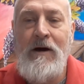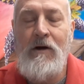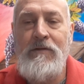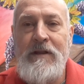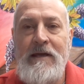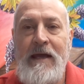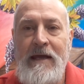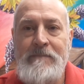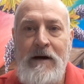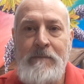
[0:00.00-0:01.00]
on the
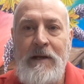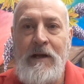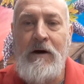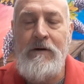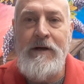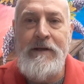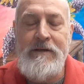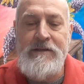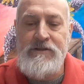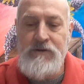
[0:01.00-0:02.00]
email below in the
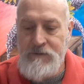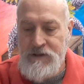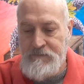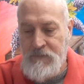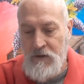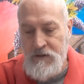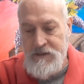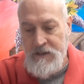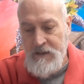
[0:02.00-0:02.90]
description box.